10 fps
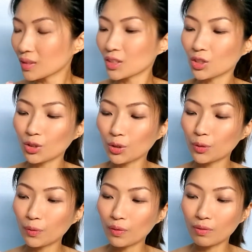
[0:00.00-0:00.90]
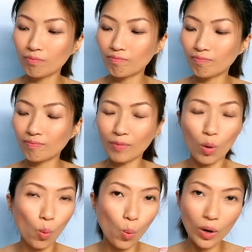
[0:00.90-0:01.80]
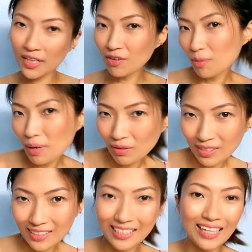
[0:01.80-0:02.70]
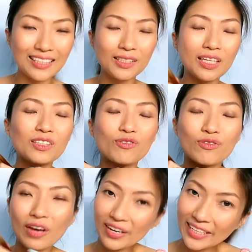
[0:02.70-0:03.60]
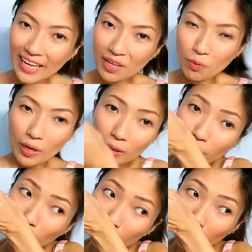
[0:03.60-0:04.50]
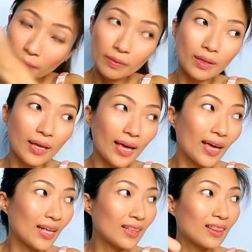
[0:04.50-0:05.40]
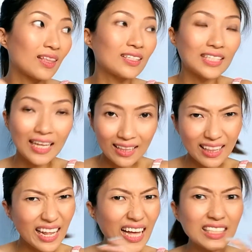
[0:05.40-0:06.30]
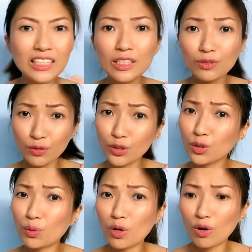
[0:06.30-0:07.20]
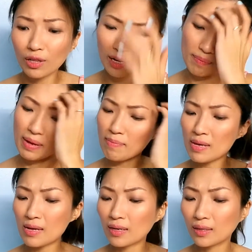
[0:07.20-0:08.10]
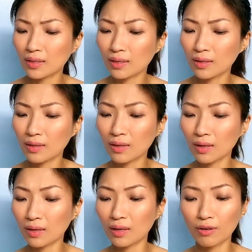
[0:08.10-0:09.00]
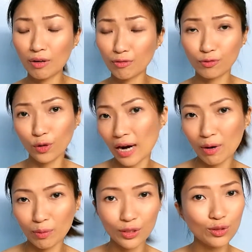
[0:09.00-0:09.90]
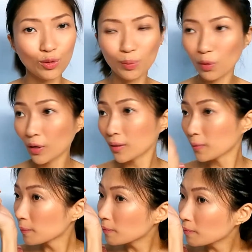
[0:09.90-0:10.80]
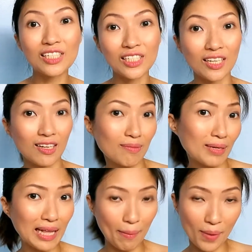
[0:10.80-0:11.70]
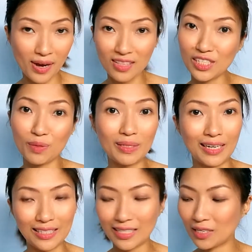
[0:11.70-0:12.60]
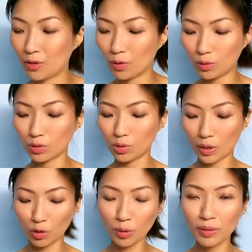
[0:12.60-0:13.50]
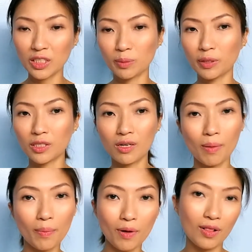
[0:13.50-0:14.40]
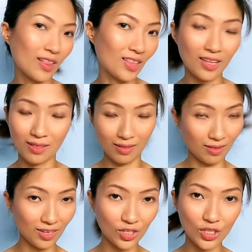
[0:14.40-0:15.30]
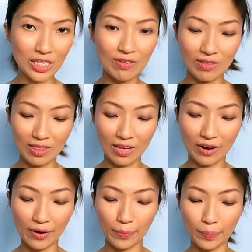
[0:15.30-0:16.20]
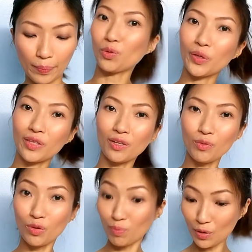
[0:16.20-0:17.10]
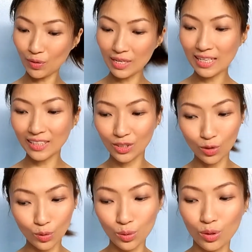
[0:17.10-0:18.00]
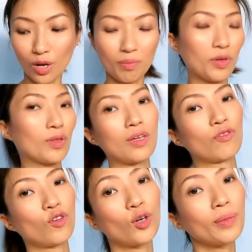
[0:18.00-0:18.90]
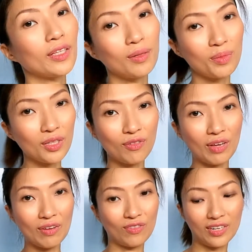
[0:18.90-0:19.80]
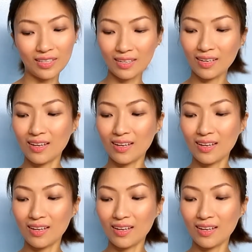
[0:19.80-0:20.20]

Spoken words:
So what I love about this is that it's very lightweight and the scent lasts for so long, like maybe 4 hours or more. Hindi siya matapang, hindi siya masakit sa ilong. So I normally spritz a couple and then just leave it there. So we're done with beauty, let's go to non-beauty. For my non-beauty favorites,